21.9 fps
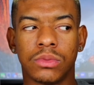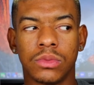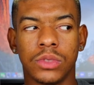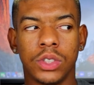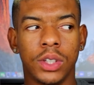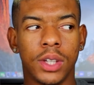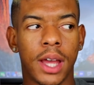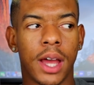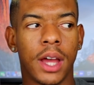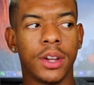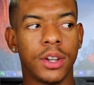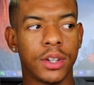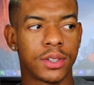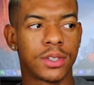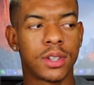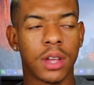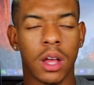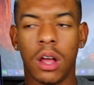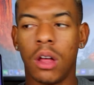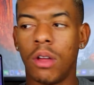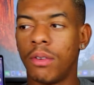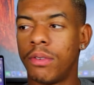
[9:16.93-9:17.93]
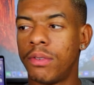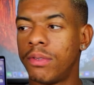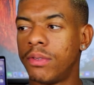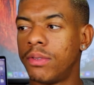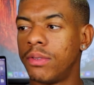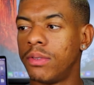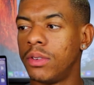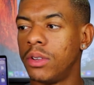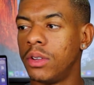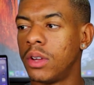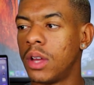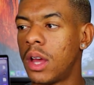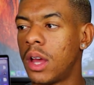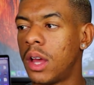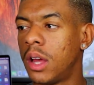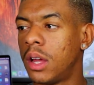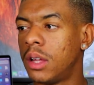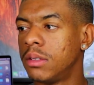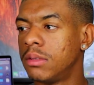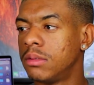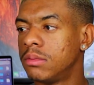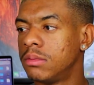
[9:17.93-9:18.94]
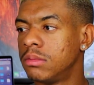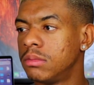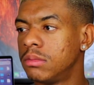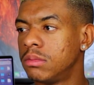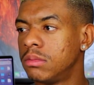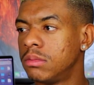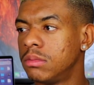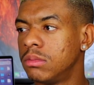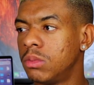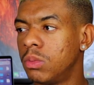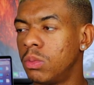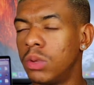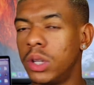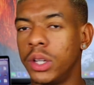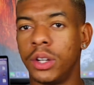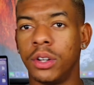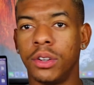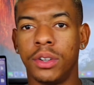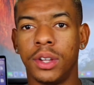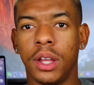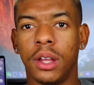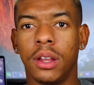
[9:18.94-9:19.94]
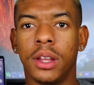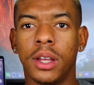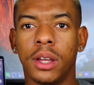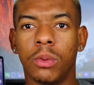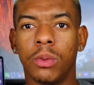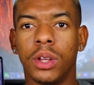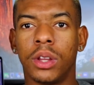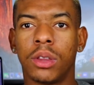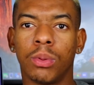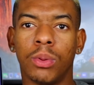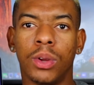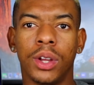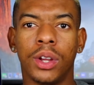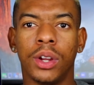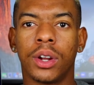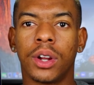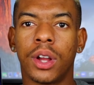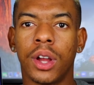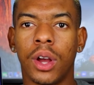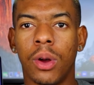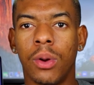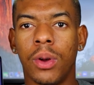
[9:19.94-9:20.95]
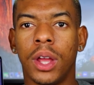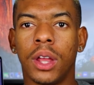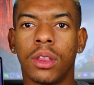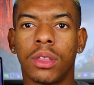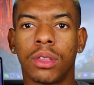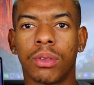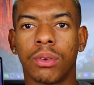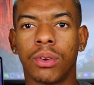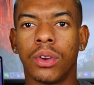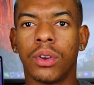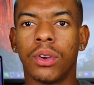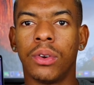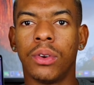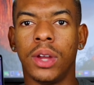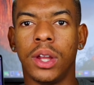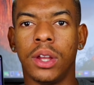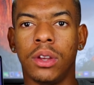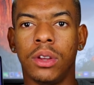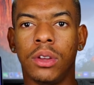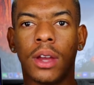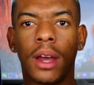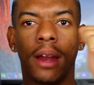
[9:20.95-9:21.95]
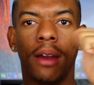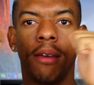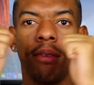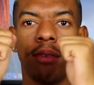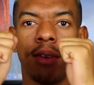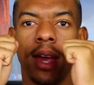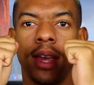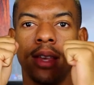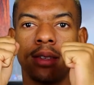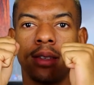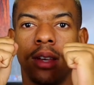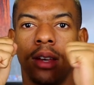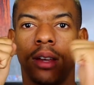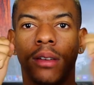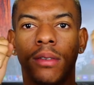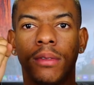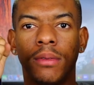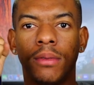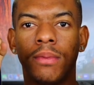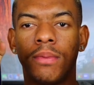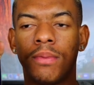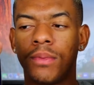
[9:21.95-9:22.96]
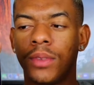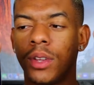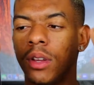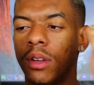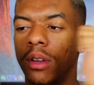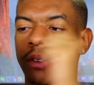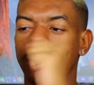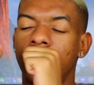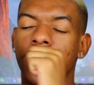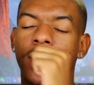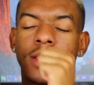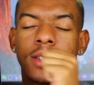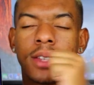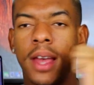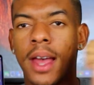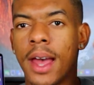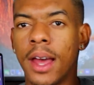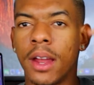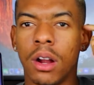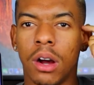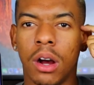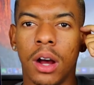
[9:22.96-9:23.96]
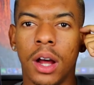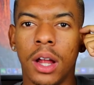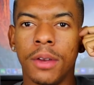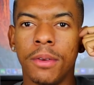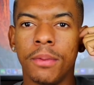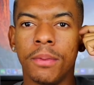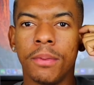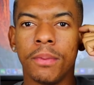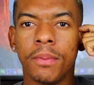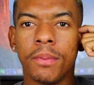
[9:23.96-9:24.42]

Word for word: You got yourself, you got what you're dealing with, what you're going through, and you got to face it. Face it head on